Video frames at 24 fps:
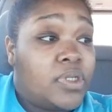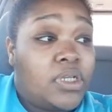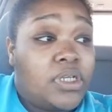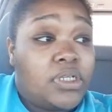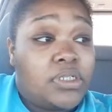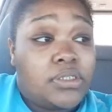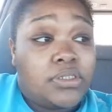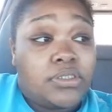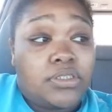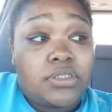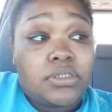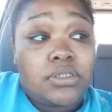
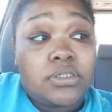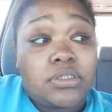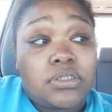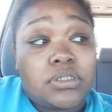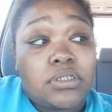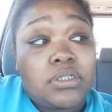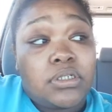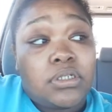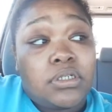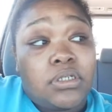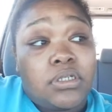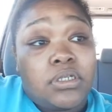It's just
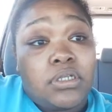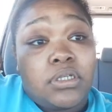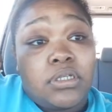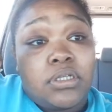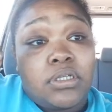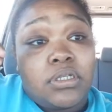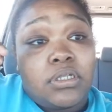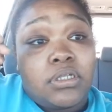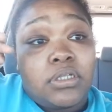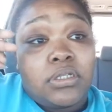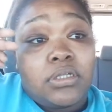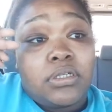
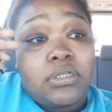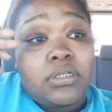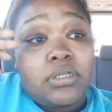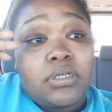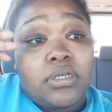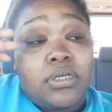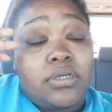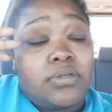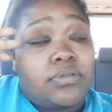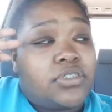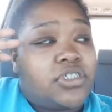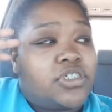
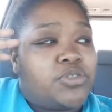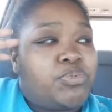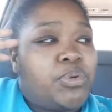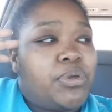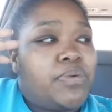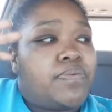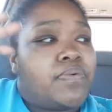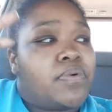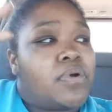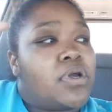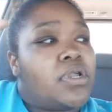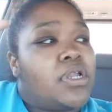
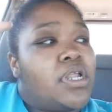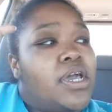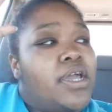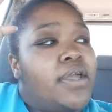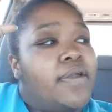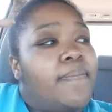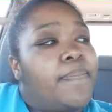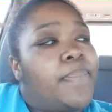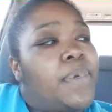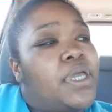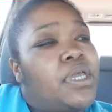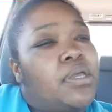
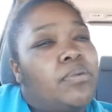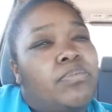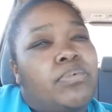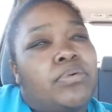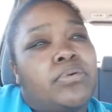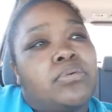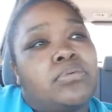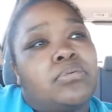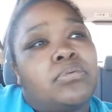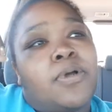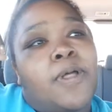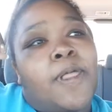
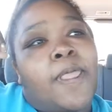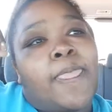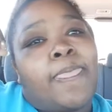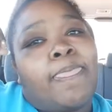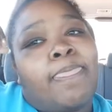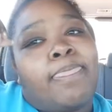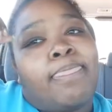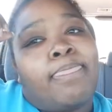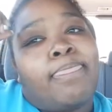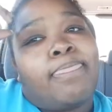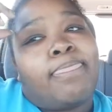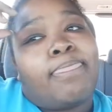people,
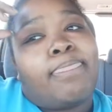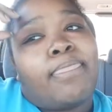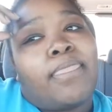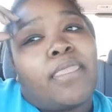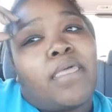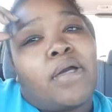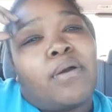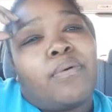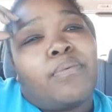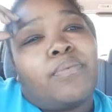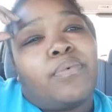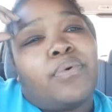
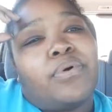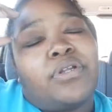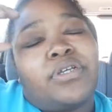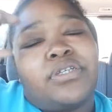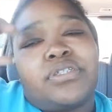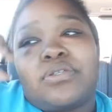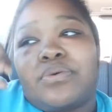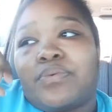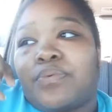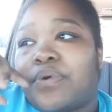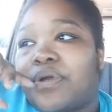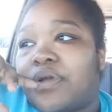what is
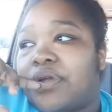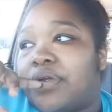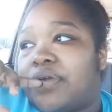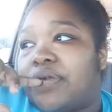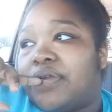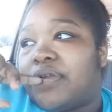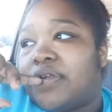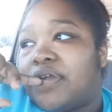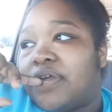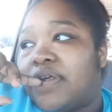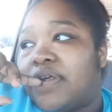the word?